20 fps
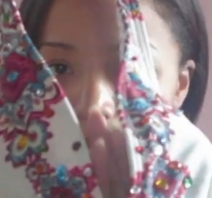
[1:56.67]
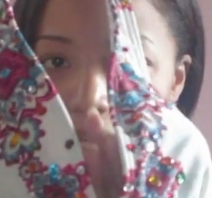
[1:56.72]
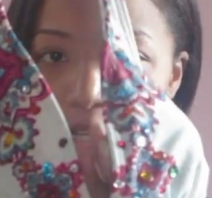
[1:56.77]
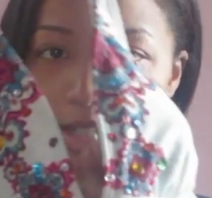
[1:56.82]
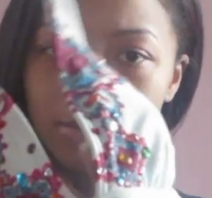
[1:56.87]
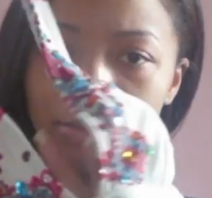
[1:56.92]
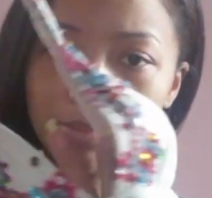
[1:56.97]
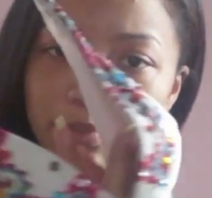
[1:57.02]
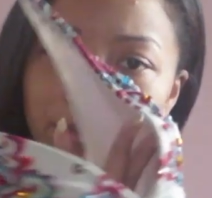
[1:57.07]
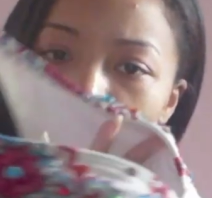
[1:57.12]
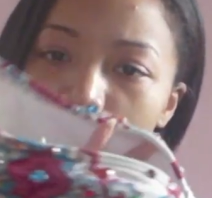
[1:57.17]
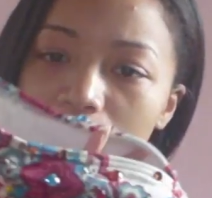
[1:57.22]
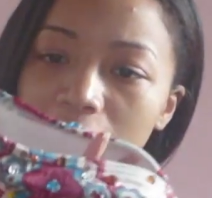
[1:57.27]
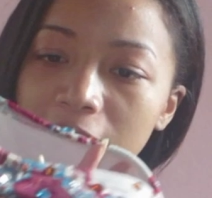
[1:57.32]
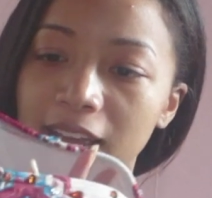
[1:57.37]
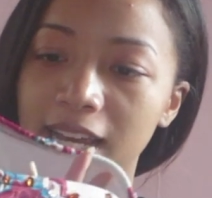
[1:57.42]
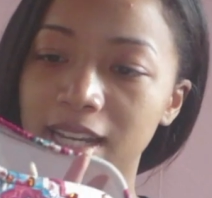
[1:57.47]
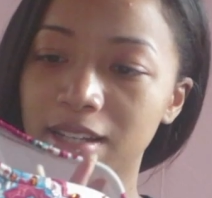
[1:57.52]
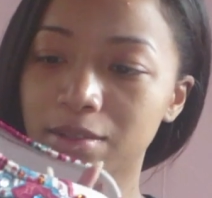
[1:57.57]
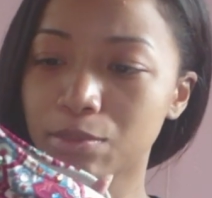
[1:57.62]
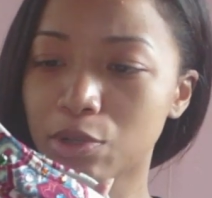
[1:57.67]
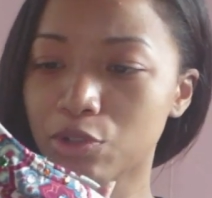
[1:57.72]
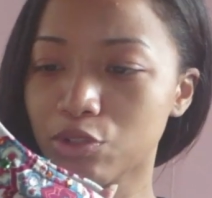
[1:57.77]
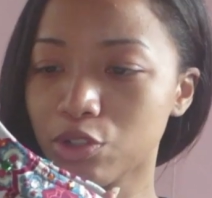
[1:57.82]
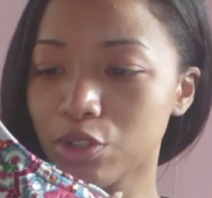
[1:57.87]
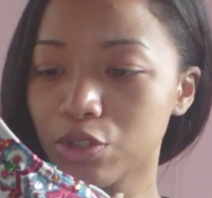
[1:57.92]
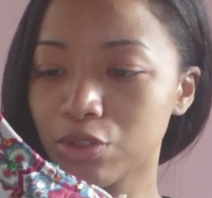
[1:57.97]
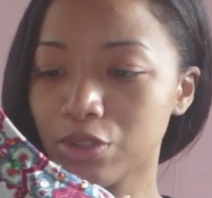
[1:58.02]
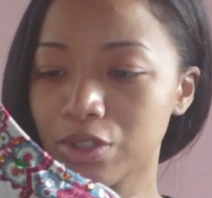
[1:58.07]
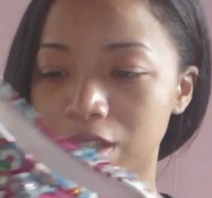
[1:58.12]
like red
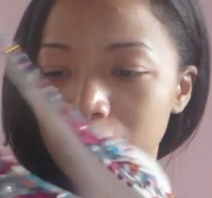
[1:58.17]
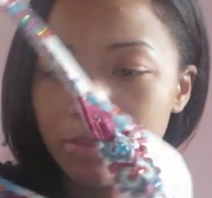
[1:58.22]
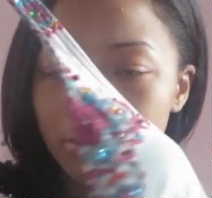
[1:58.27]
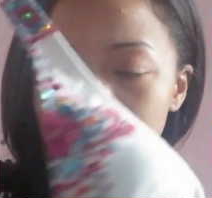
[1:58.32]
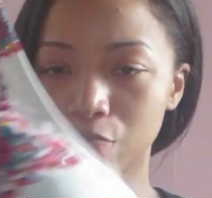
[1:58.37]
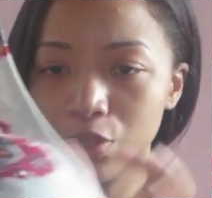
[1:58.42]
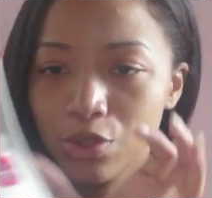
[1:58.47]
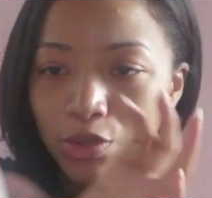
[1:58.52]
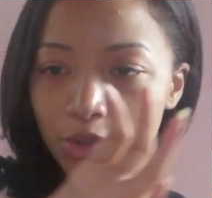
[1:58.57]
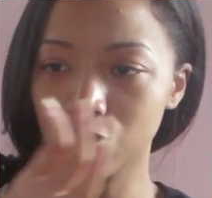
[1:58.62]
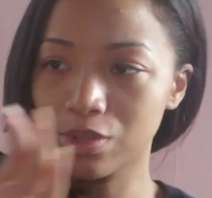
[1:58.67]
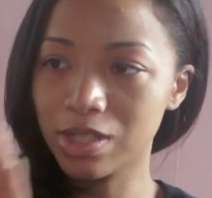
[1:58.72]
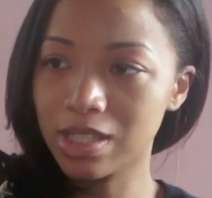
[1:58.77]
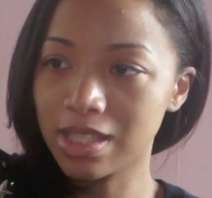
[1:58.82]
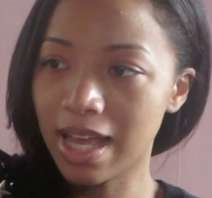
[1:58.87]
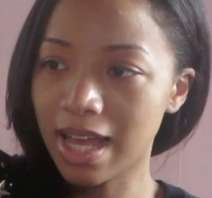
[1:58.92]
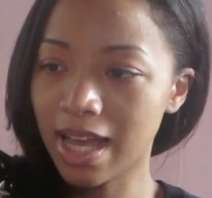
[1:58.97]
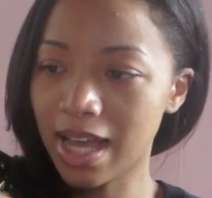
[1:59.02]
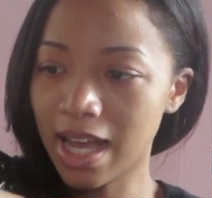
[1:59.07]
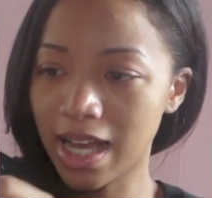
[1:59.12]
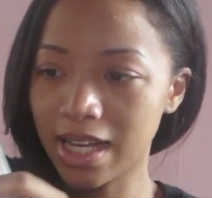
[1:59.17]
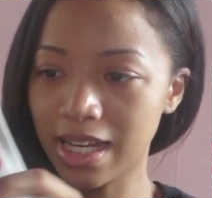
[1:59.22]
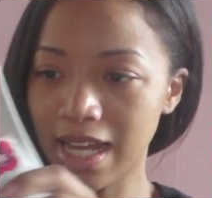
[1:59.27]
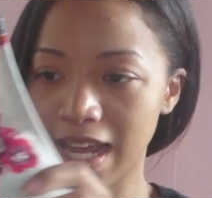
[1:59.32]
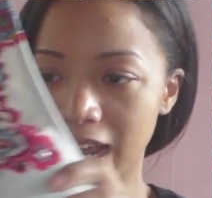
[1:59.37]
maroon and blue design